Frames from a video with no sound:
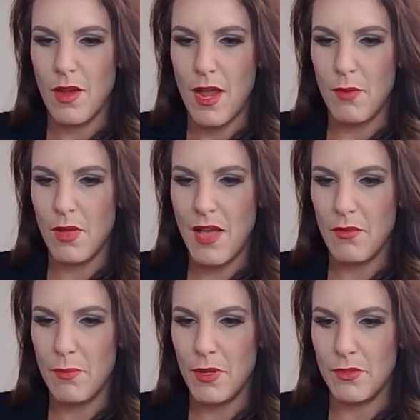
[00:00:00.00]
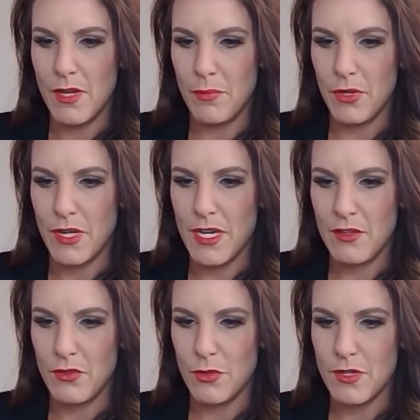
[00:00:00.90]
I will have a bill number he
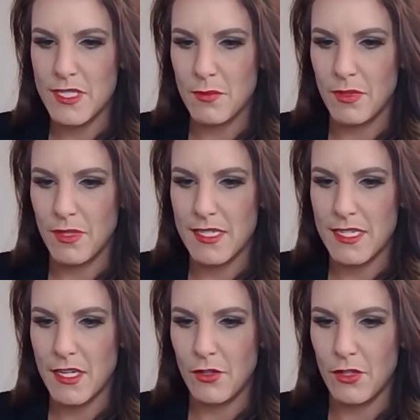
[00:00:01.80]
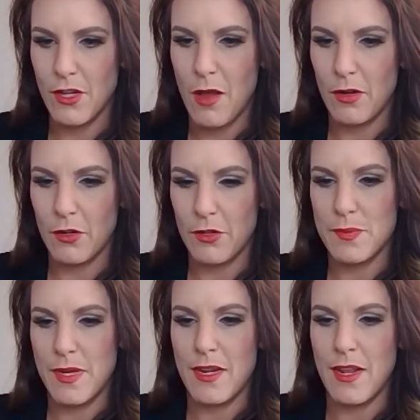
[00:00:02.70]
endorsed and would like to hear the
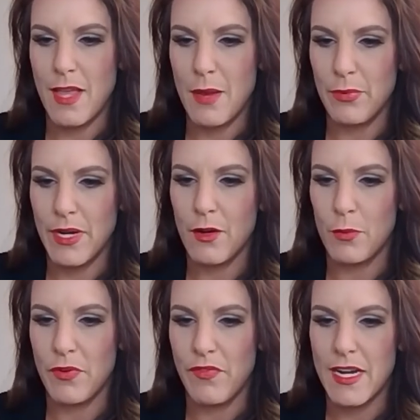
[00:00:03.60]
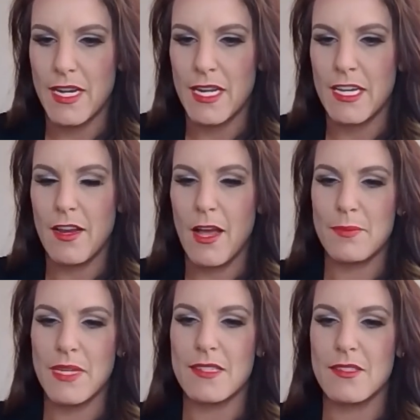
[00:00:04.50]
congressman elaborate or provide any
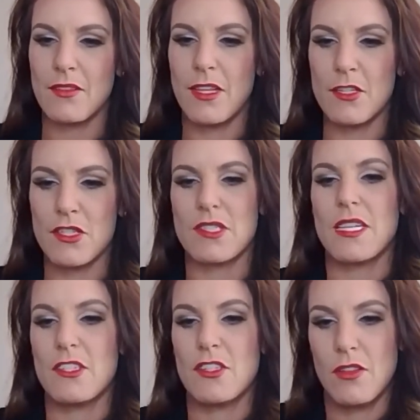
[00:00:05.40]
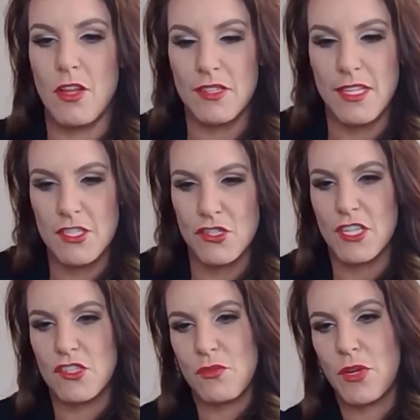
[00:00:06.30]
updates on
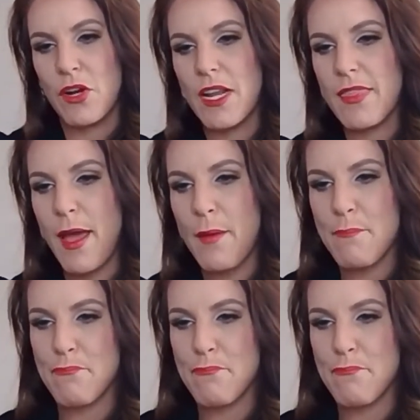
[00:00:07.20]
legislation regarding that.